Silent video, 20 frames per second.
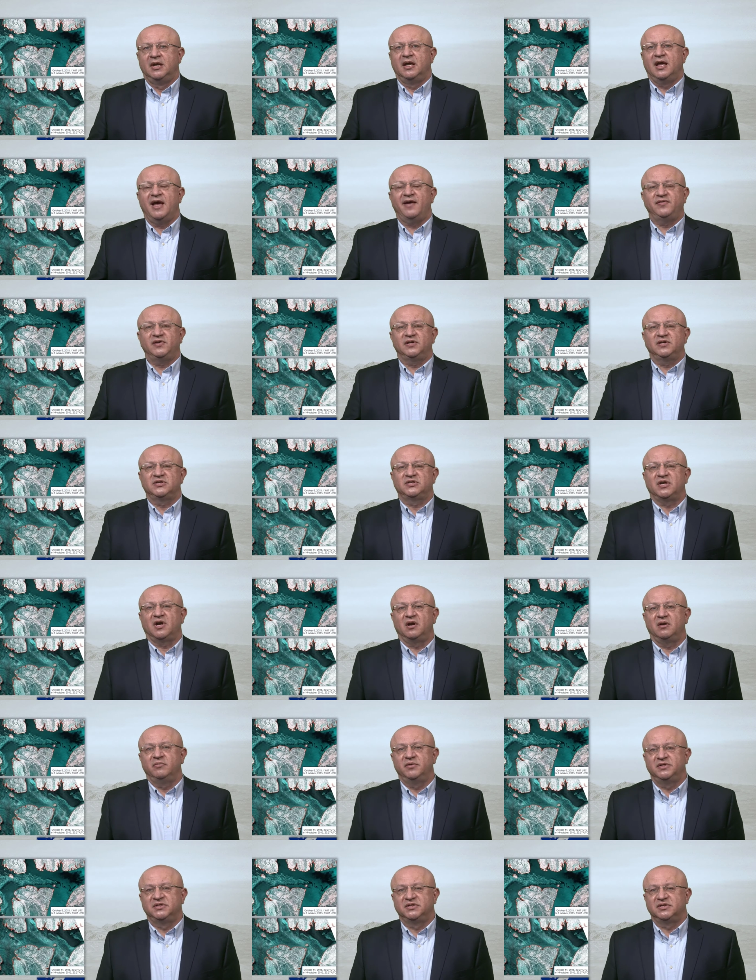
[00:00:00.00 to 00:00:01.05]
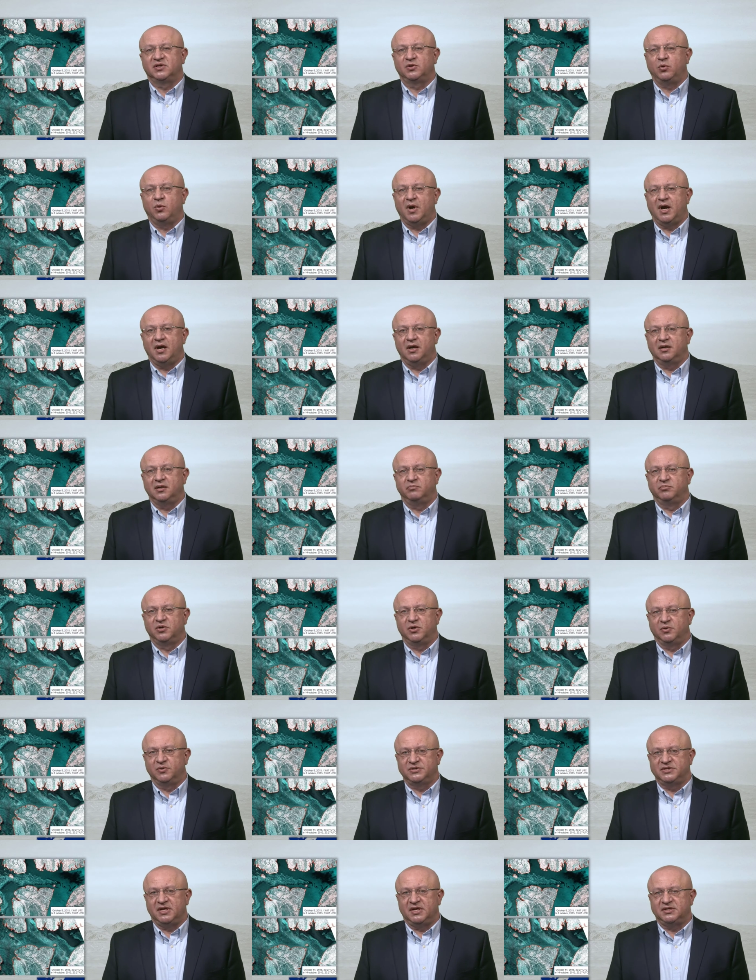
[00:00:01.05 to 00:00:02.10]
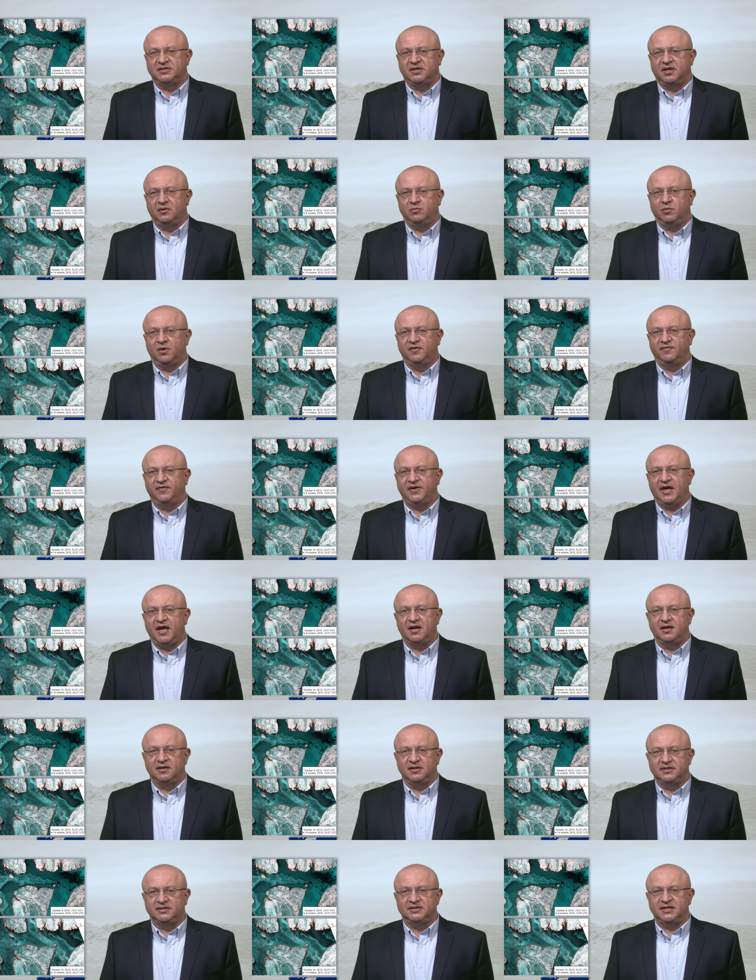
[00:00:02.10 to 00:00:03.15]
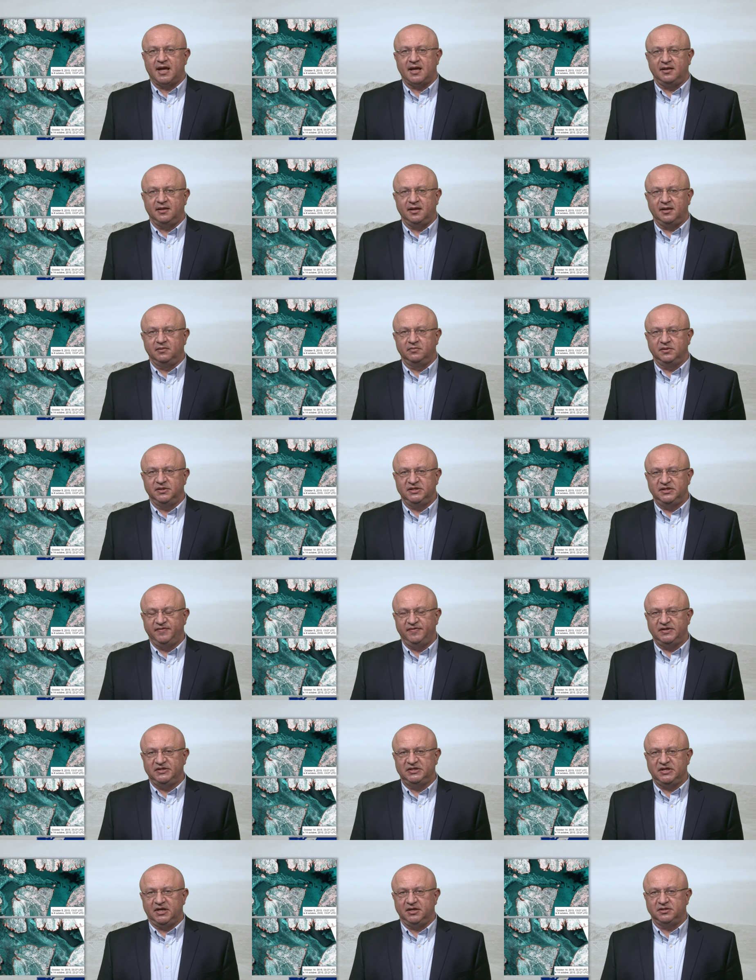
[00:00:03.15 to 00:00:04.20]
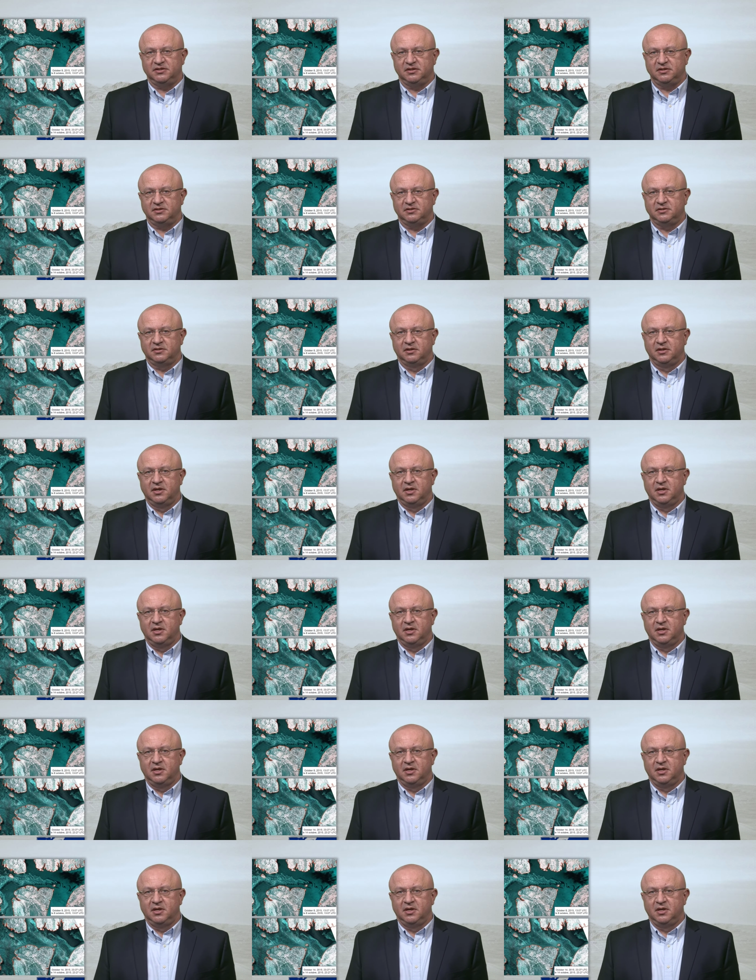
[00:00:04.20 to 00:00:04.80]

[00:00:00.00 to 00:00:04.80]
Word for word: After a SAR image is acquired and processed at one of Canada's satellite receiving stations,